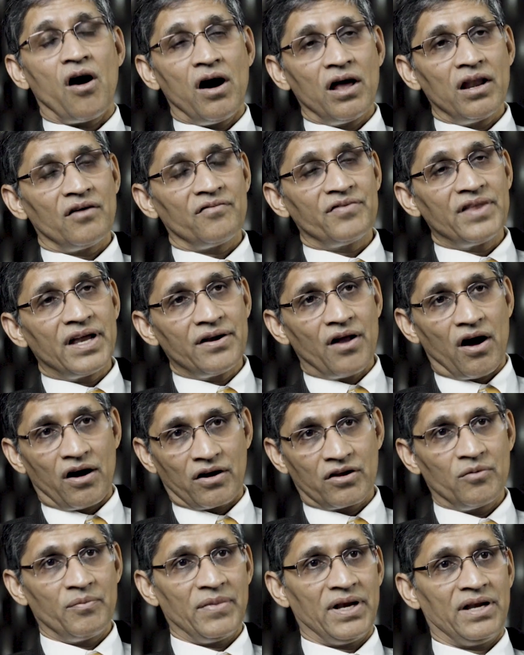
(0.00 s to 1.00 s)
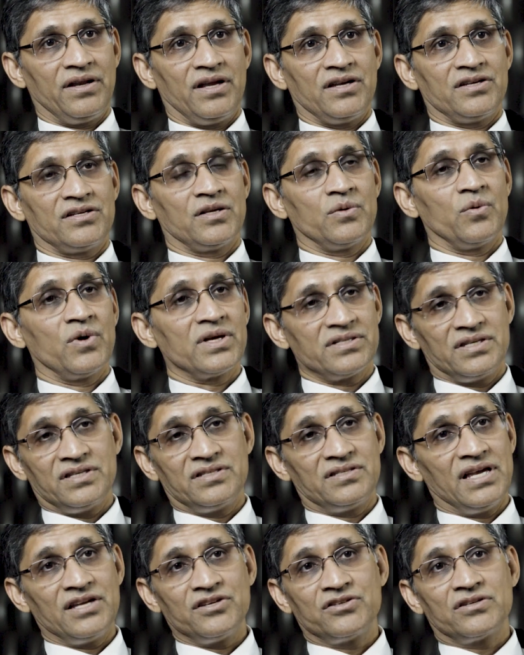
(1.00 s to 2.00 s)
All of their documentation was
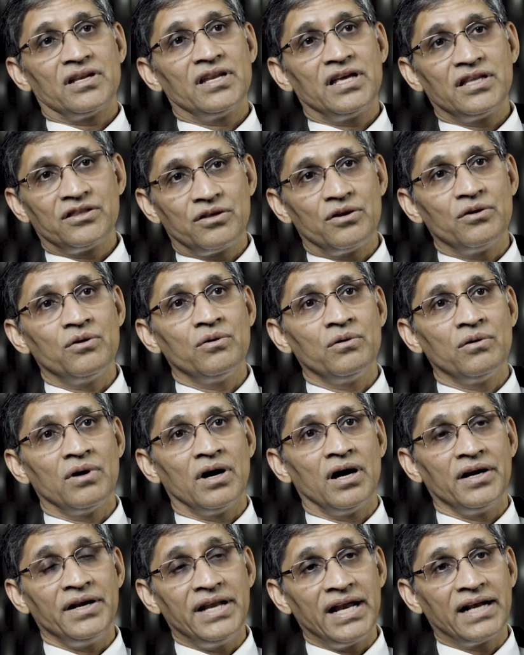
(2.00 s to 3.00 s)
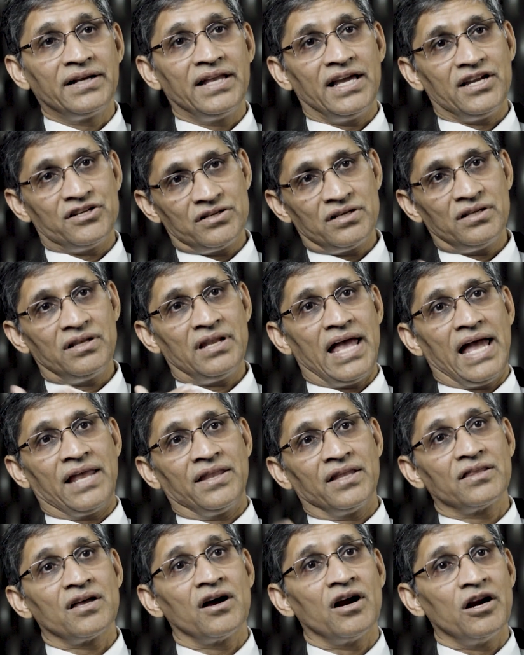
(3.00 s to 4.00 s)
essentially through dictation
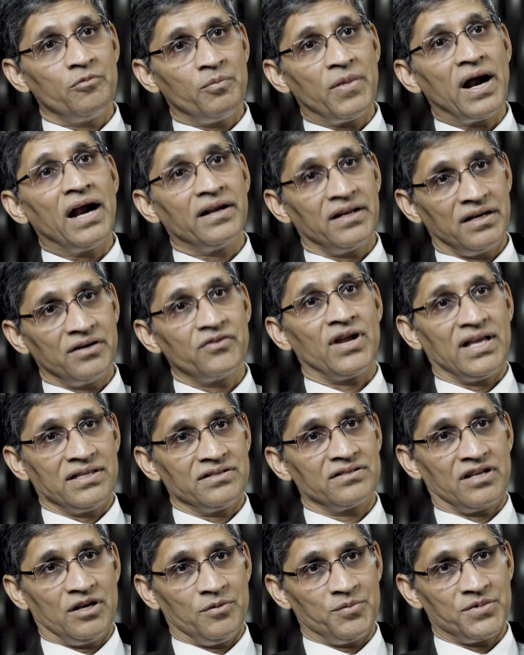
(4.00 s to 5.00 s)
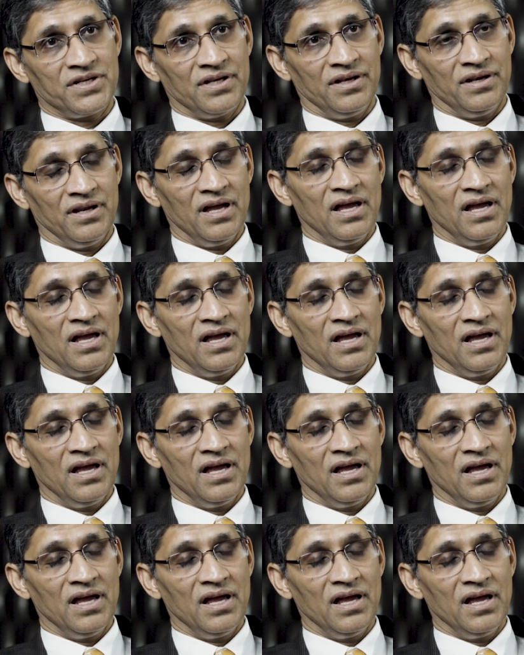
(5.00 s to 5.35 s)
and a third-party transcription.